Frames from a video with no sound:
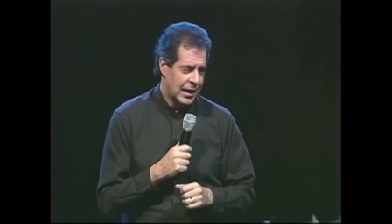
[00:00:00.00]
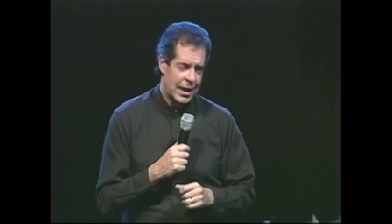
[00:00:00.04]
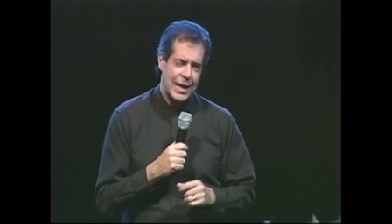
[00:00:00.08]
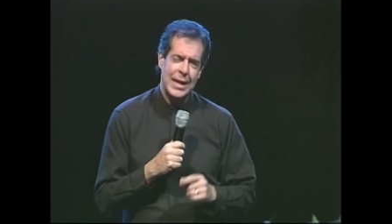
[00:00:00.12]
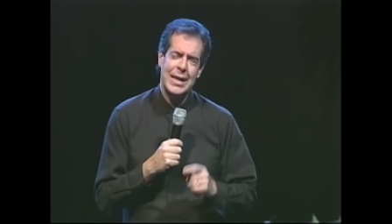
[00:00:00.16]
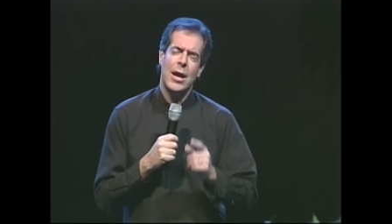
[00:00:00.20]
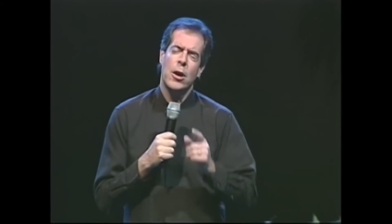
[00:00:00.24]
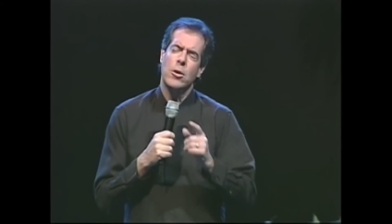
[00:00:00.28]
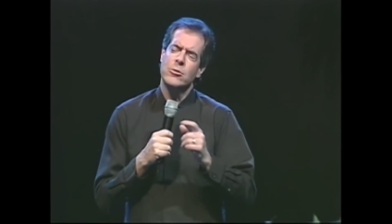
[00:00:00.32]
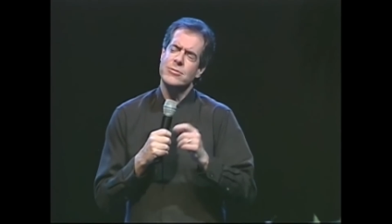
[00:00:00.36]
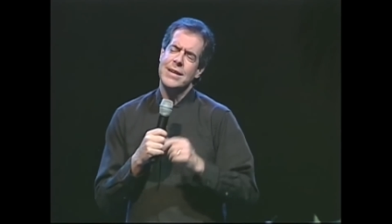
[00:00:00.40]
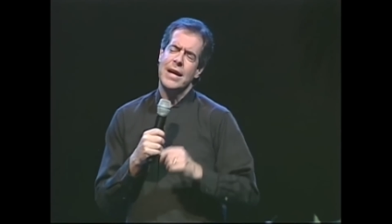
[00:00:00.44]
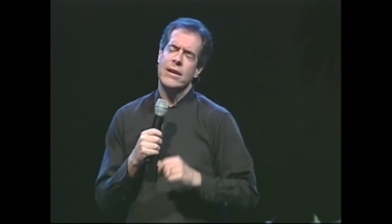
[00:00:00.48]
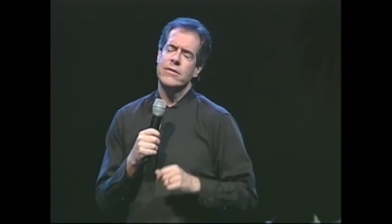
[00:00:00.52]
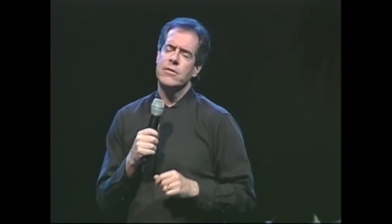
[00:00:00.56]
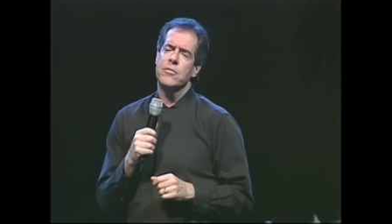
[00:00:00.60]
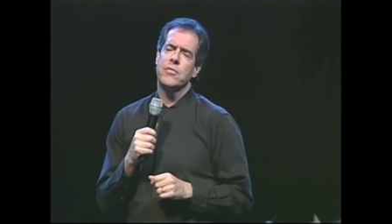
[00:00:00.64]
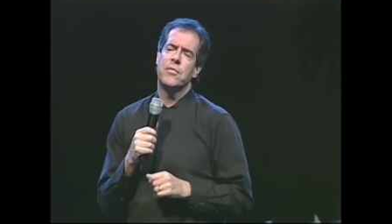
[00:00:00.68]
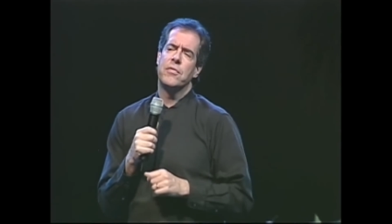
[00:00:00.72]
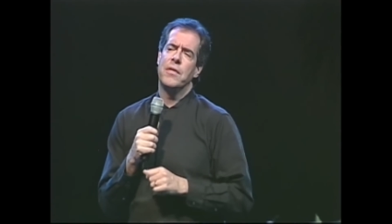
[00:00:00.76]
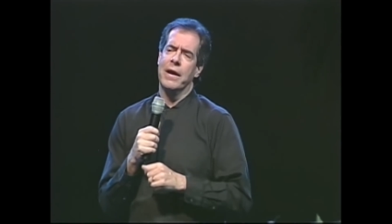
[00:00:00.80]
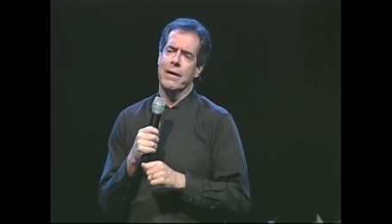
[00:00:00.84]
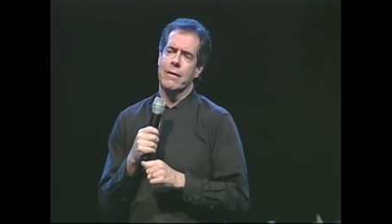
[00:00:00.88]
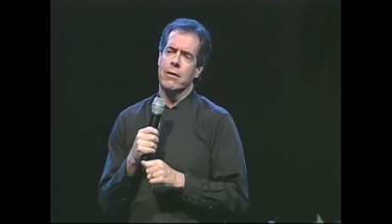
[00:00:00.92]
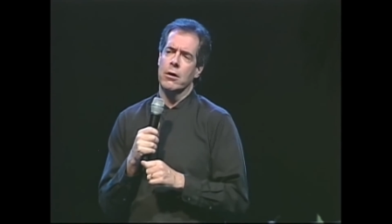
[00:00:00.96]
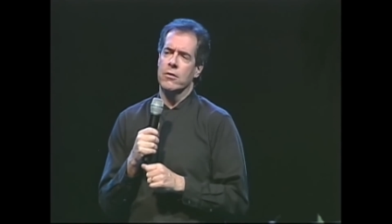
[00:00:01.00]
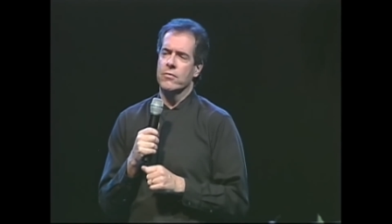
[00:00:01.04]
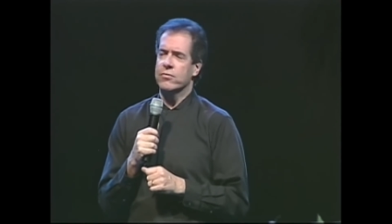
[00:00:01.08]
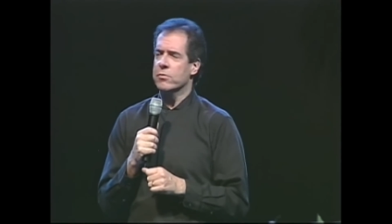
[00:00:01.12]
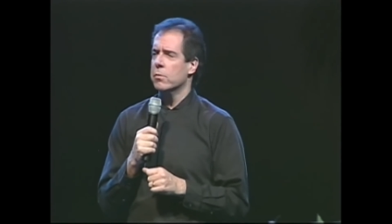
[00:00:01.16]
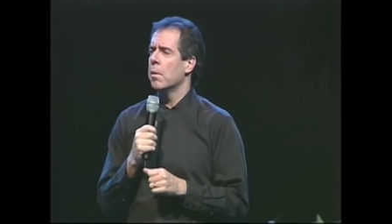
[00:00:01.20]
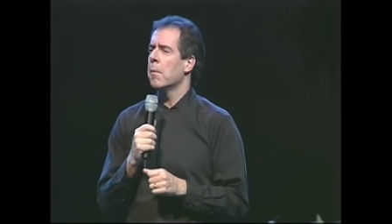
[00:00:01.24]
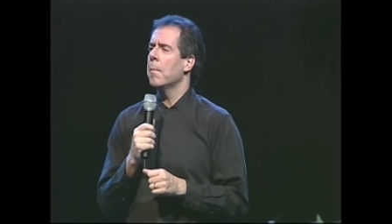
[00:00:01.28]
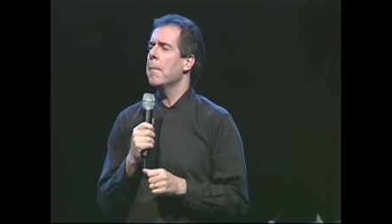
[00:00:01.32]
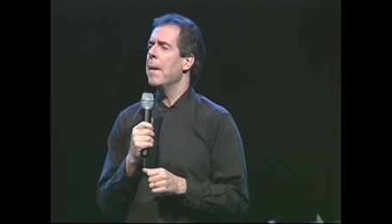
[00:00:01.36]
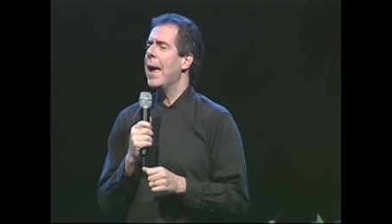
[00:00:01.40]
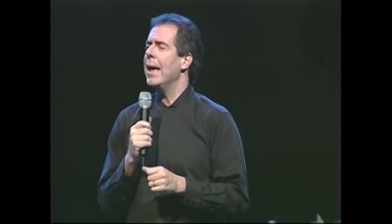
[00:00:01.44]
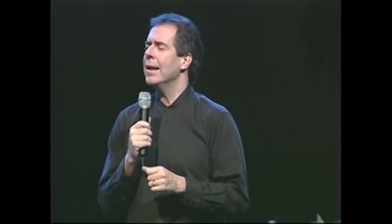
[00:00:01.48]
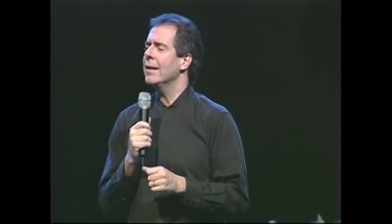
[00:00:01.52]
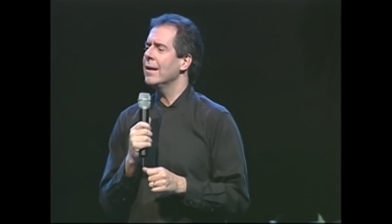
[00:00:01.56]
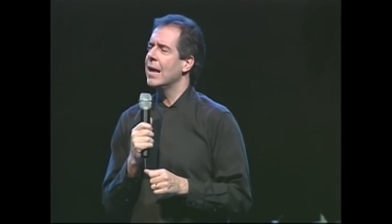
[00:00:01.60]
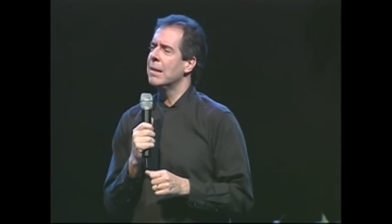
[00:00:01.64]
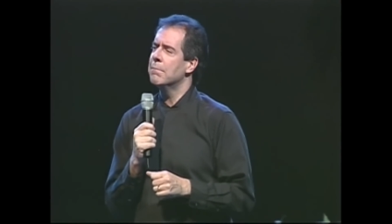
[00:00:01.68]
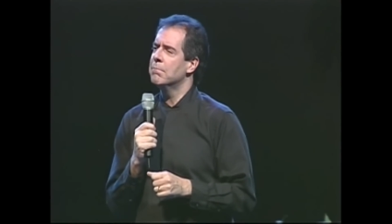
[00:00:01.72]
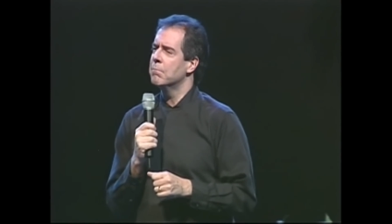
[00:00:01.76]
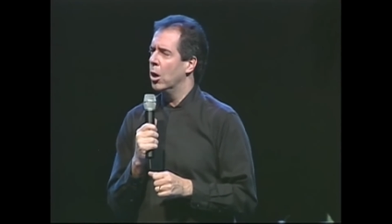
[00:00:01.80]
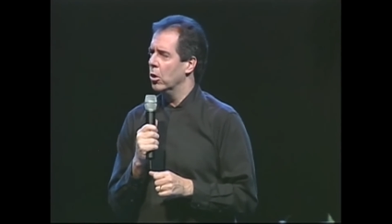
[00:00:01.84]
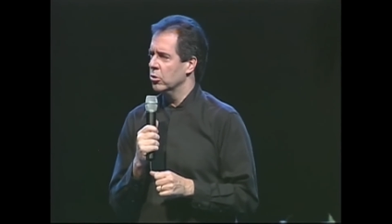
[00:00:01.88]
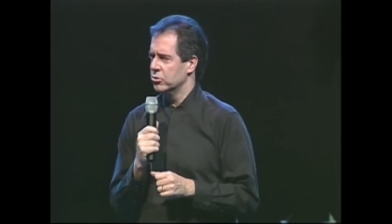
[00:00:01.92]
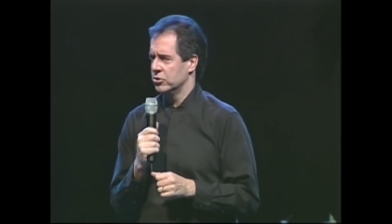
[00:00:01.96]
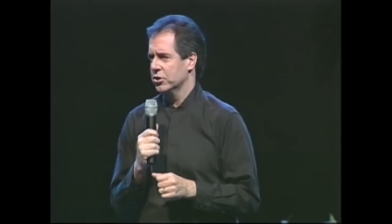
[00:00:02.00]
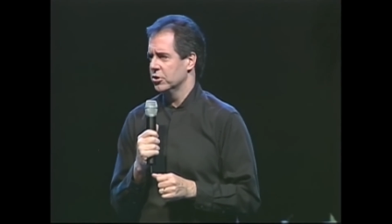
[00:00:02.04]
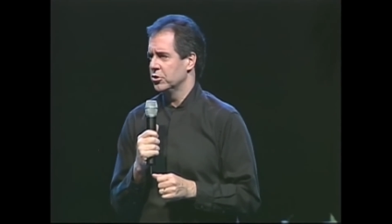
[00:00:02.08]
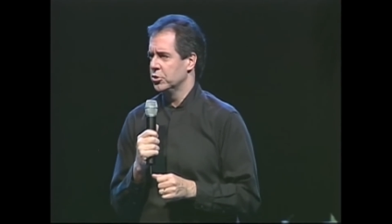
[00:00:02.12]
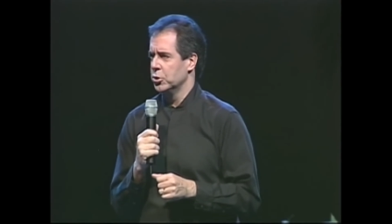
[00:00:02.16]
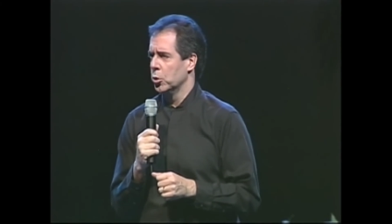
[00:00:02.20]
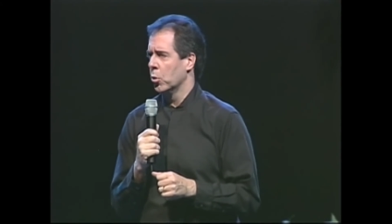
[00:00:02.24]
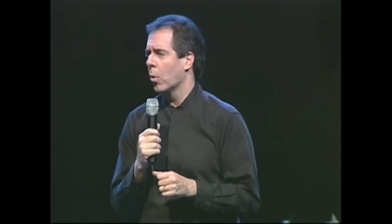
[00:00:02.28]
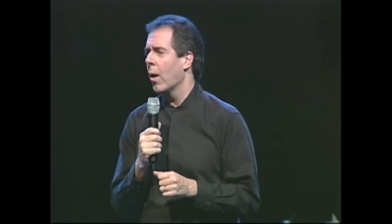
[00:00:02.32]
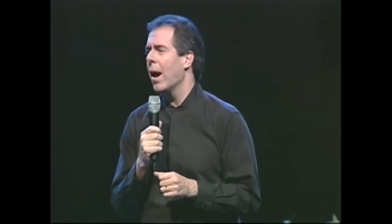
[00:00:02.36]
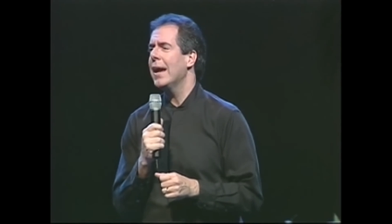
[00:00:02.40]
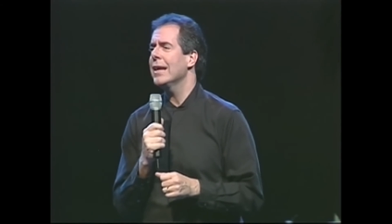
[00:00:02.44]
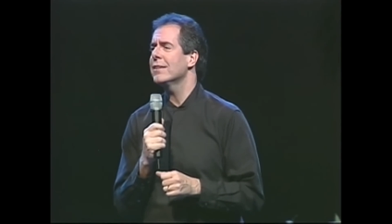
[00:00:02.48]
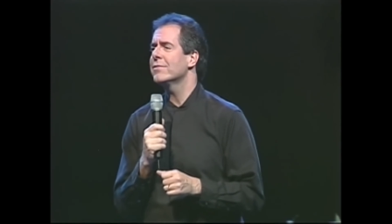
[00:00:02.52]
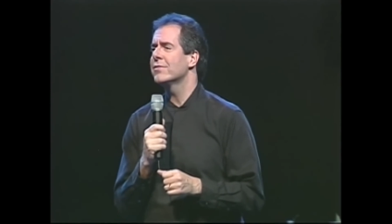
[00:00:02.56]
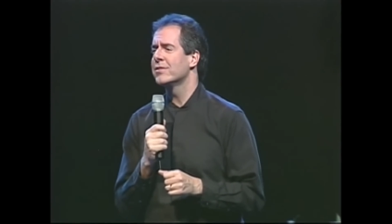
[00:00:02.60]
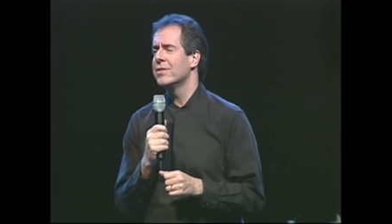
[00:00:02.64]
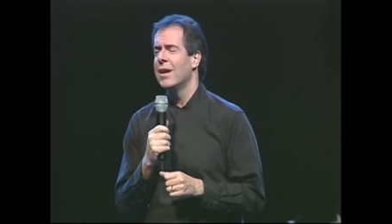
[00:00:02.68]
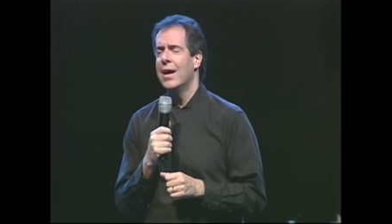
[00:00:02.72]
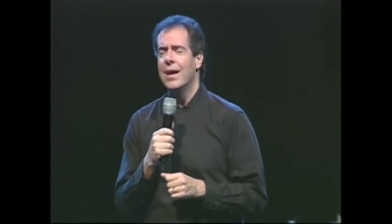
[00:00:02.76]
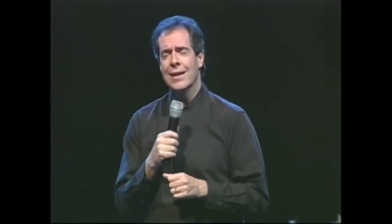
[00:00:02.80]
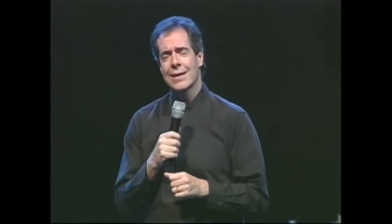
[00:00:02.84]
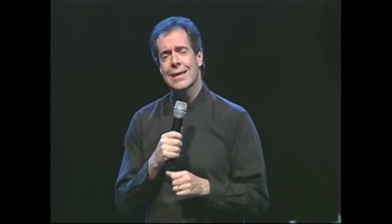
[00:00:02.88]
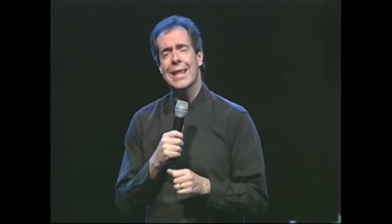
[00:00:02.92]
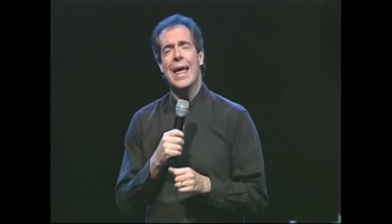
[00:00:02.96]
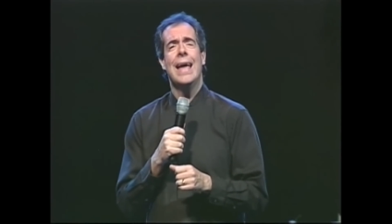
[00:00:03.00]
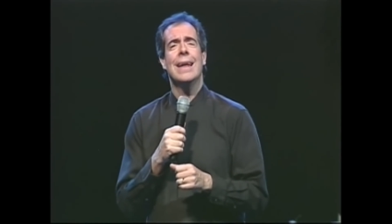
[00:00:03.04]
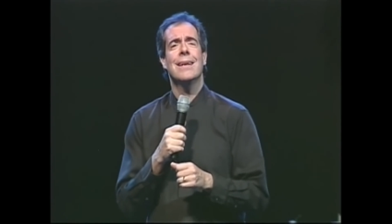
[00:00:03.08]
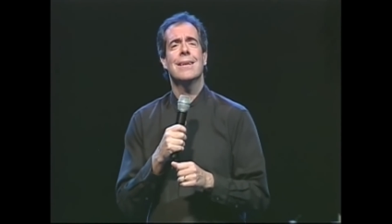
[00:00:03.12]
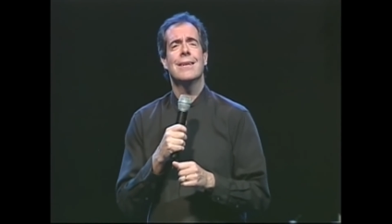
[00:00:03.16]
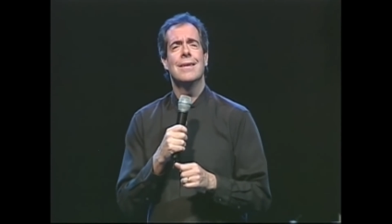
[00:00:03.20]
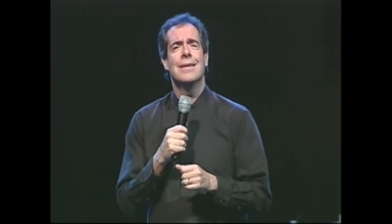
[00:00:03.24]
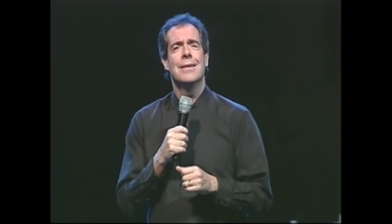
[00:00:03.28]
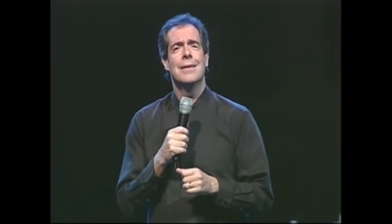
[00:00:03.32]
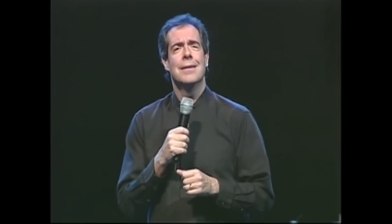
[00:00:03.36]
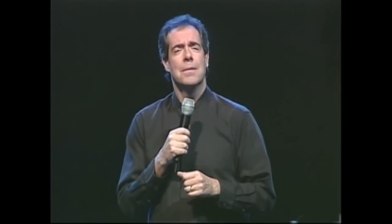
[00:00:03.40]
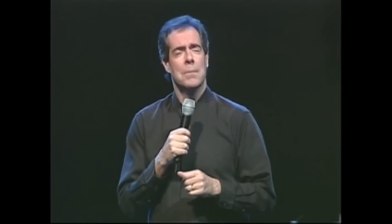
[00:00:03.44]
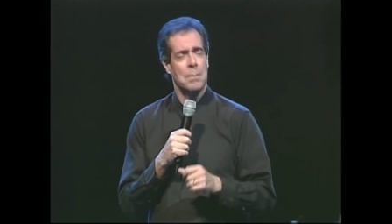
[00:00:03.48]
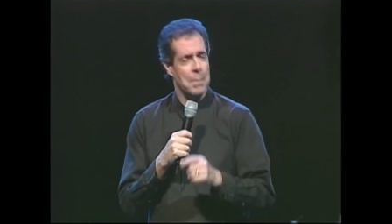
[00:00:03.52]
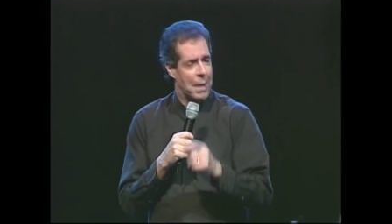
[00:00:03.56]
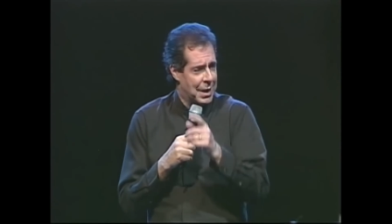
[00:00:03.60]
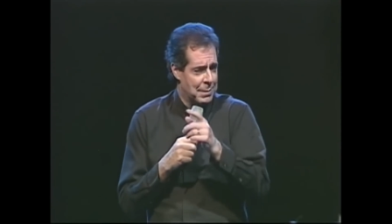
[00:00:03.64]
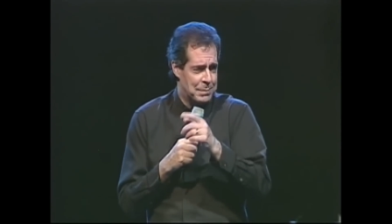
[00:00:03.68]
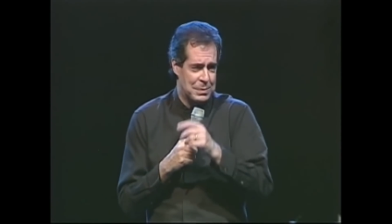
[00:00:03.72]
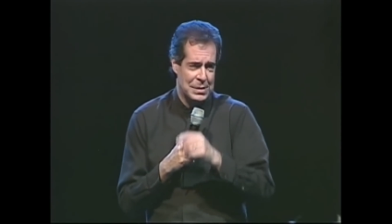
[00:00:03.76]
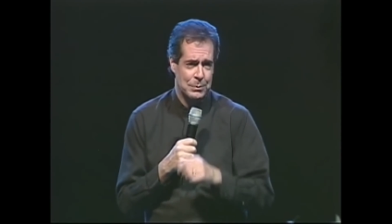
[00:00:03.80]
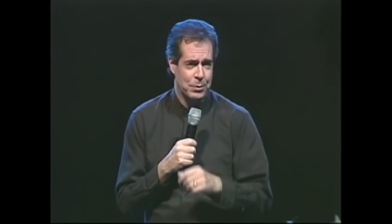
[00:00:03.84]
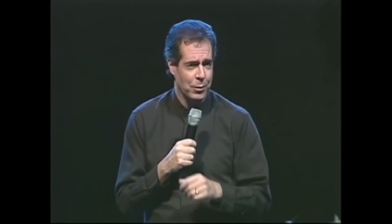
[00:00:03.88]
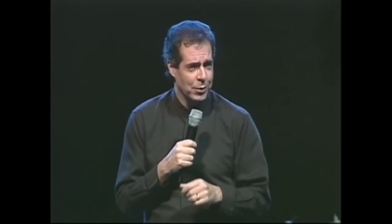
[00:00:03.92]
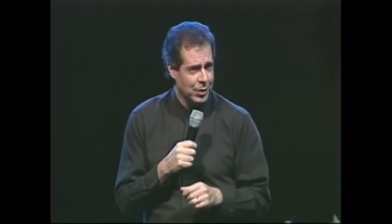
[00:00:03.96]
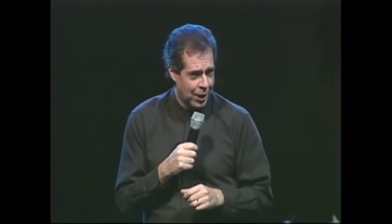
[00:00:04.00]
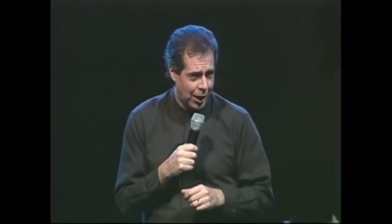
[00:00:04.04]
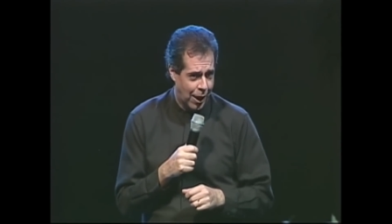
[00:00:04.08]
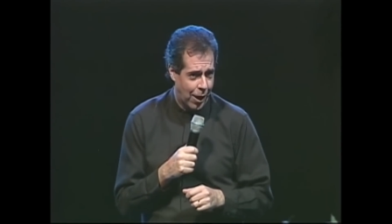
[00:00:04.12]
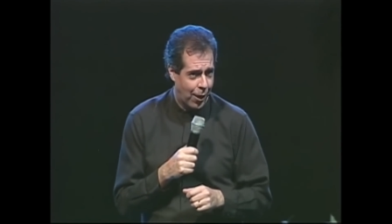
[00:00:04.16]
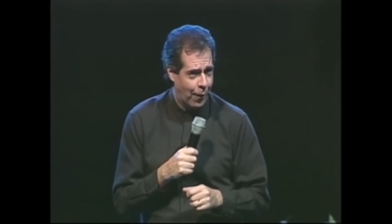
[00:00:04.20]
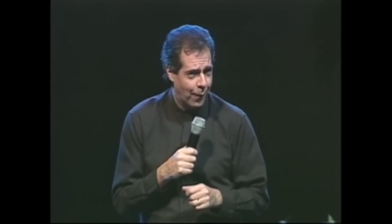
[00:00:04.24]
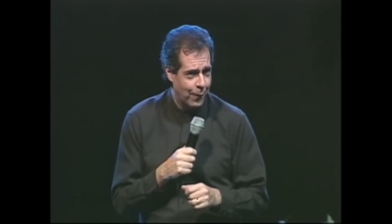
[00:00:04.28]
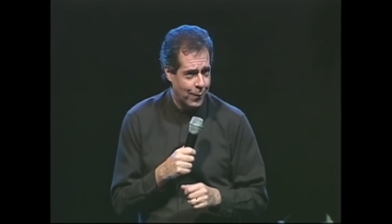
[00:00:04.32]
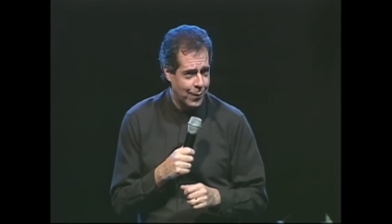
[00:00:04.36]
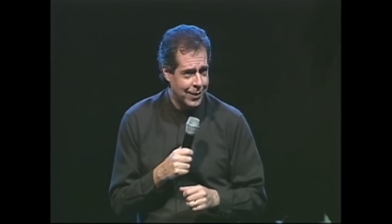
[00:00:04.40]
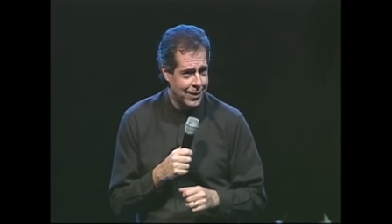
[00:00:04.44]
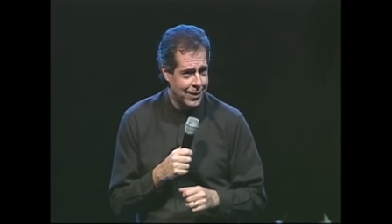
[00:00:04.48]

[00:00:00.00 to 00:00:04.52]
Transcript: It goes out to Pharaoh from a man named Moses who writes, Let my people go.